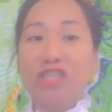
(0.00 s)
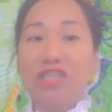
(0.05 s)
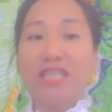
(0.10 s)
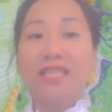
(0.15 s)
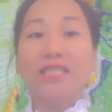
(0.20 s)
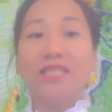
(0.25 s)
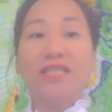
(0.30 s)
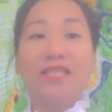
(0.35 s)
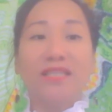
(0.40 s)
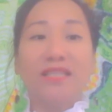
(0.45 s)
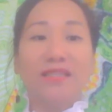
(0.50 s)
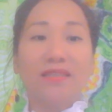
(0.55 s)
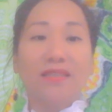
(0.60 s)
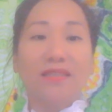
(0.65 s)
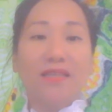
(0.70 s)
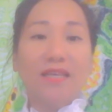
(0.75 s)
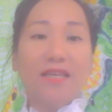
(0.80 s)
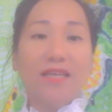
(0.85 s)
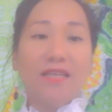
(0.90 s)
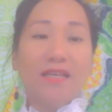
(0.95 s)

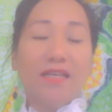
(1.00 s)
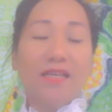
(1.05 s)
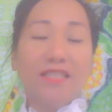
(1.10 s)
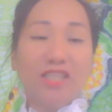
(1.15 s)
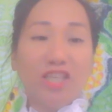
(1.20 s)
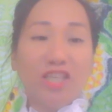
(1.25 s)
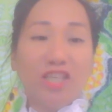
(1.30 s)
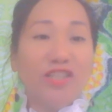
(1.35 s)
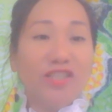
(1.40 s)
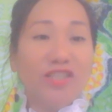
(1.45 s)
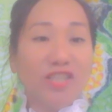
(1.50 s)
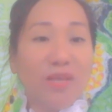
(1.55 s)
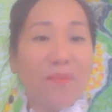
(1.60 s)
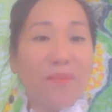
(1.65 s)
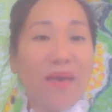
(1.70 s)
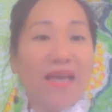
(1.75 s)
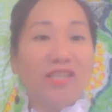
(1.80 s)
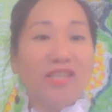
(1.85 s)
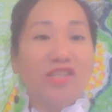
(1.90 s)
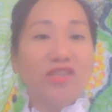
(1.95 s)
children's
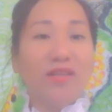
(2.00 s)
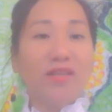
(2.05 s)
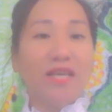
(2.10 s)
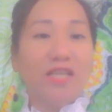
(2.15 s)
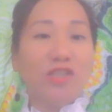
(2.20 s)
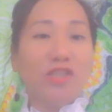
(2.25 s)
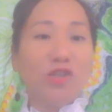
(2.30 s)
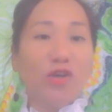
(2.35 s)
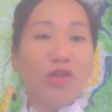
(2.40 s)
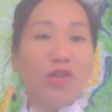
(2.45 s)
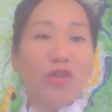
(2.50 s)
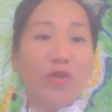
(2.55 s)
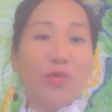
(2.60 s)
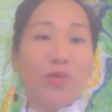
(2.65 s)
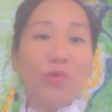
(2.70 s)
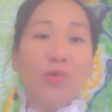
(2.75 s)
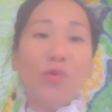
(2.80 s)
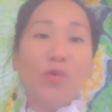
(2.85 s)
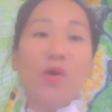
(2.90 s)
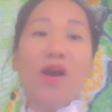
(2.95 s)
imagination
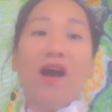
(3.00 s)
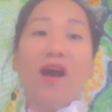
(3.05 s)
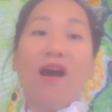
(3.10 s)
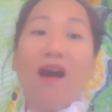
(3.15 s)
through